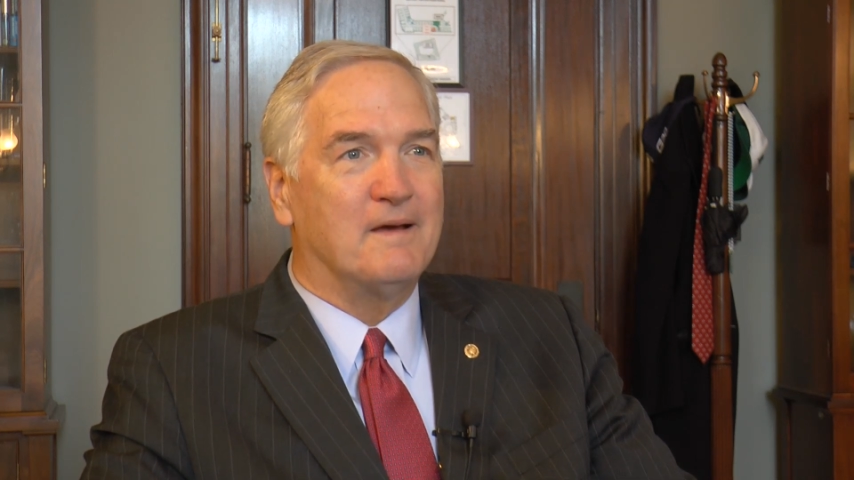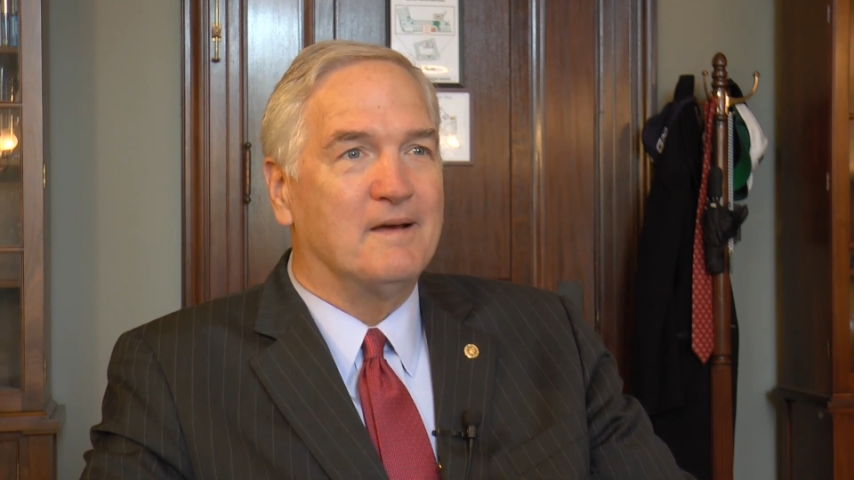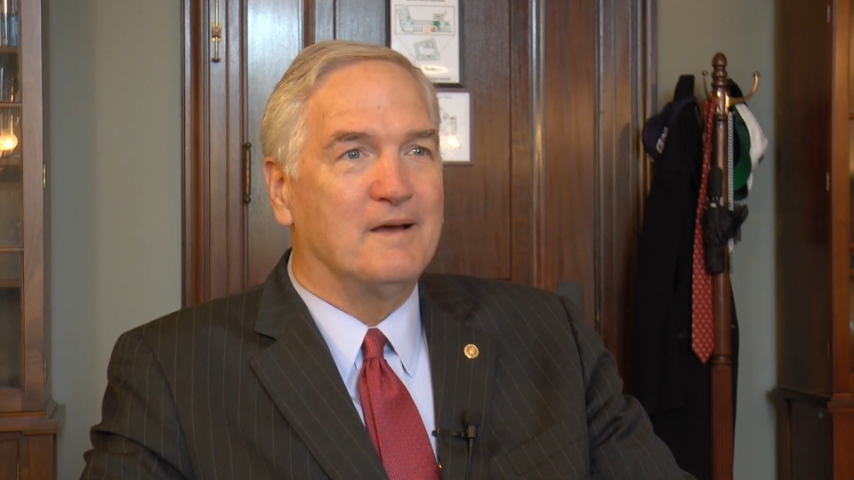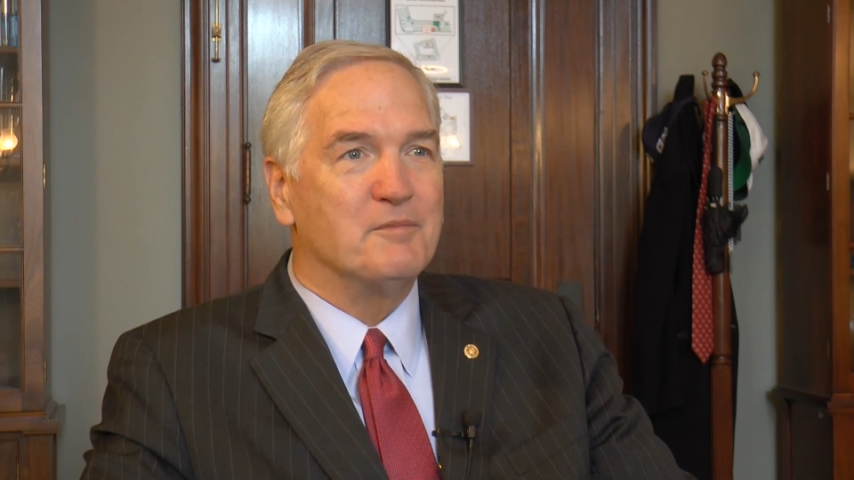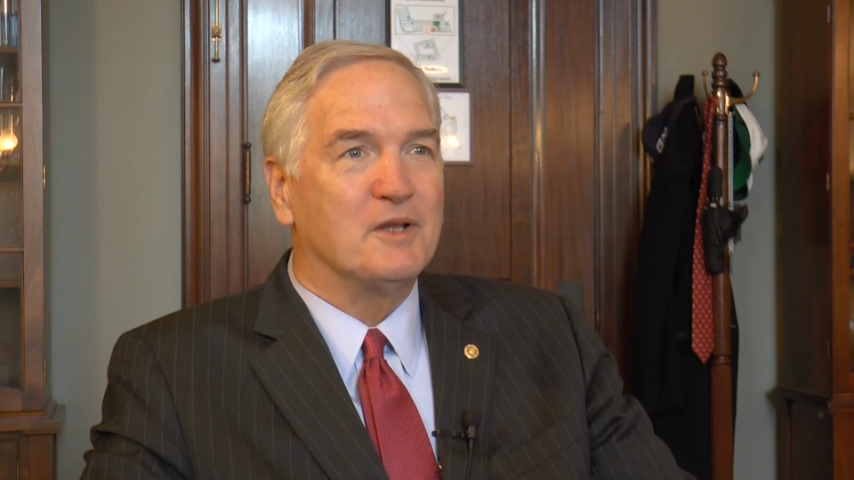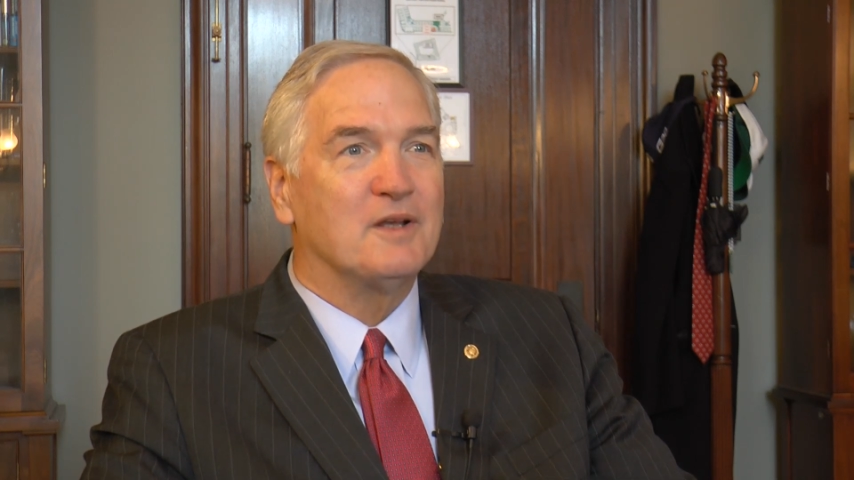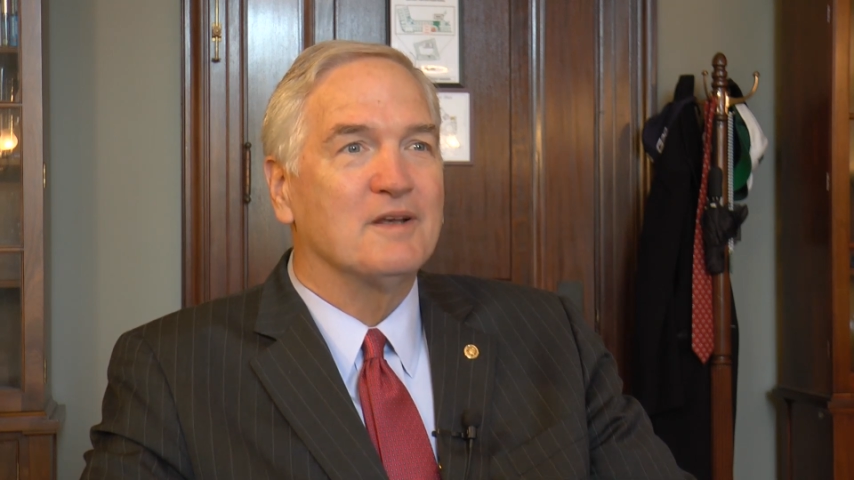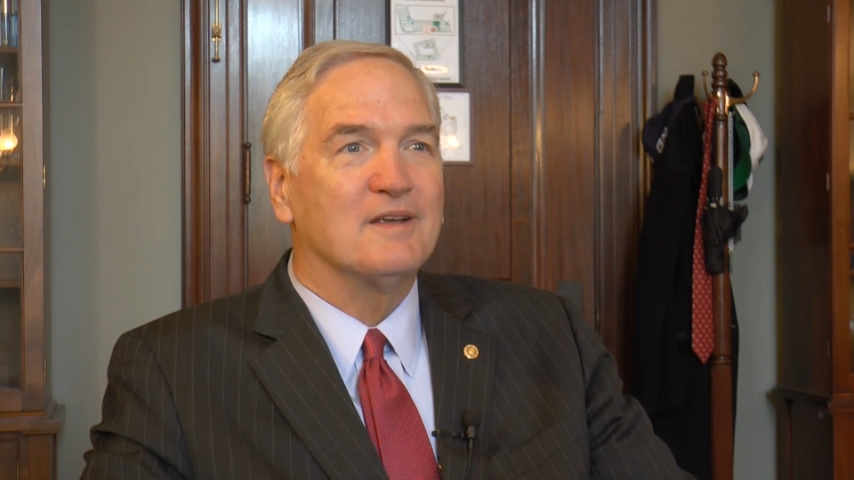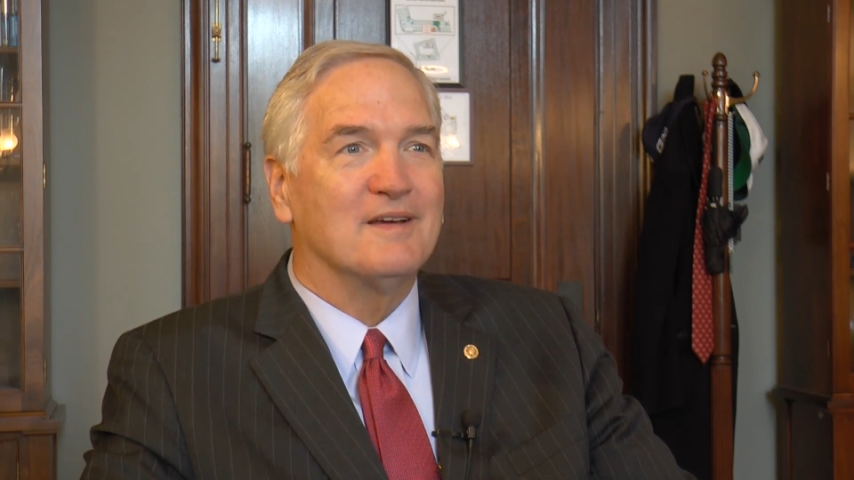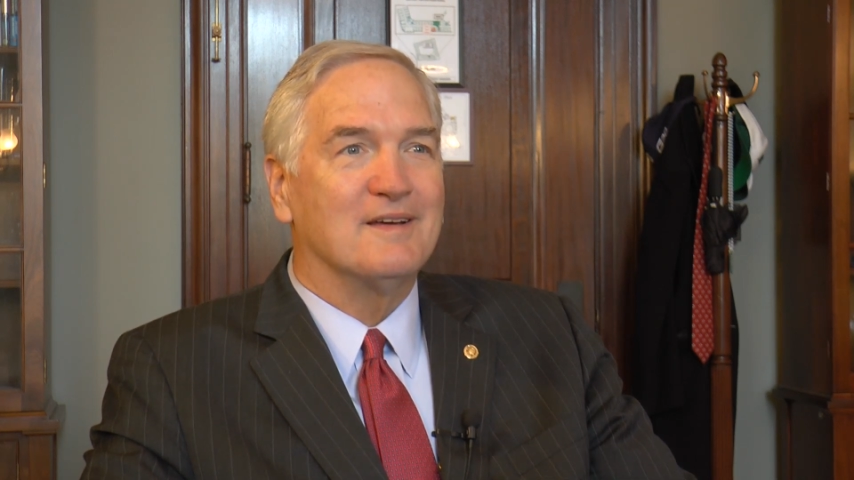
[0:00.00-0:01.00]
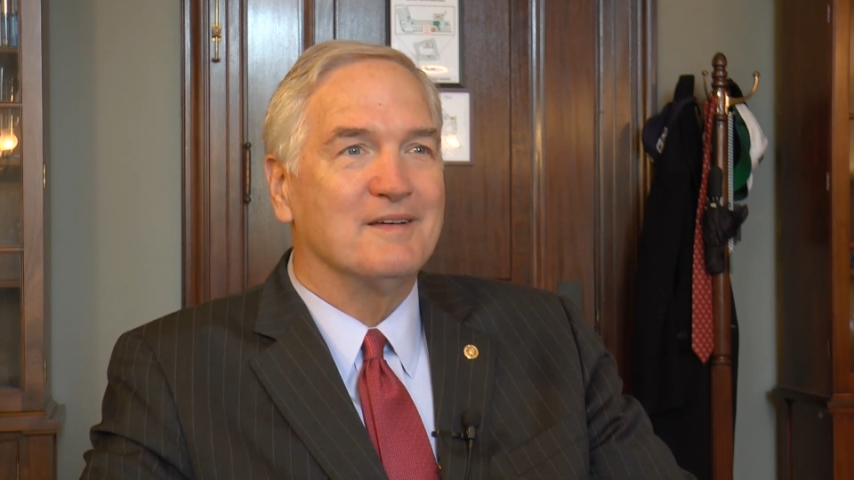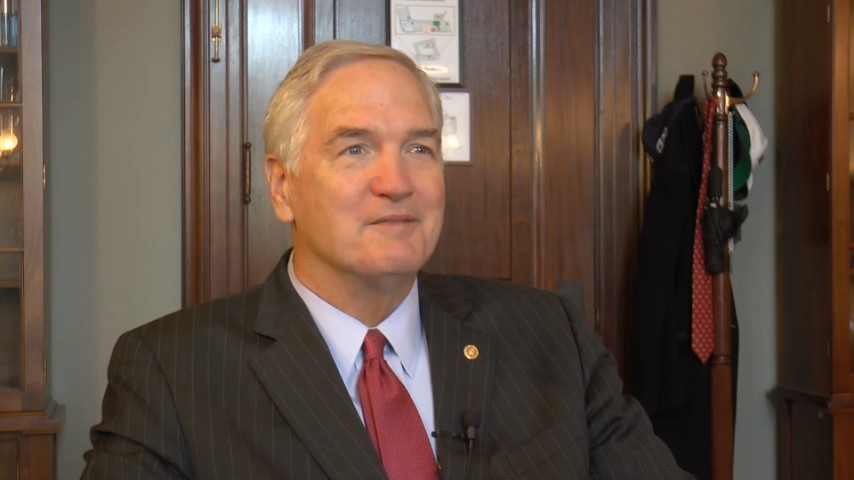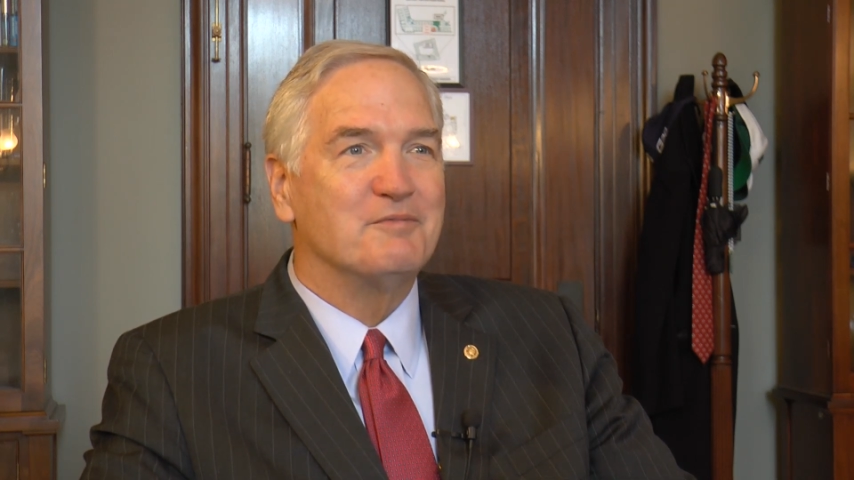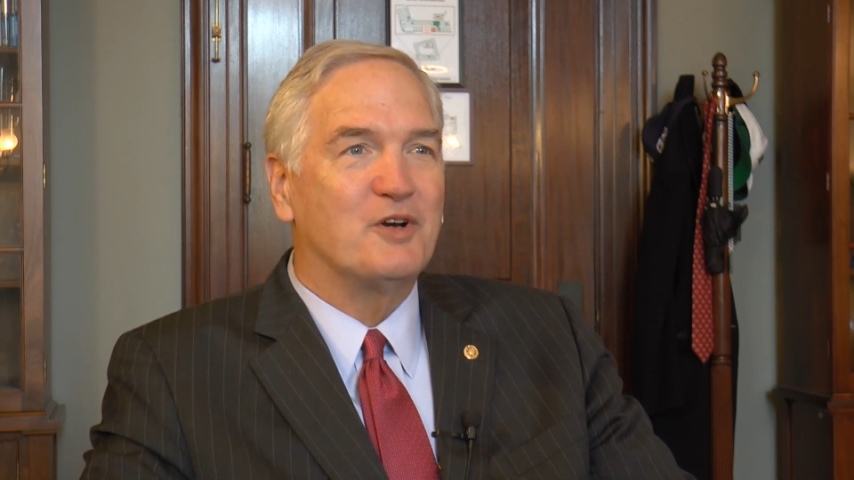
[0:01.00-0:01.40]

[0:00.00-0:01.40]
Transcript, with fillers: uh, I'm a little uh,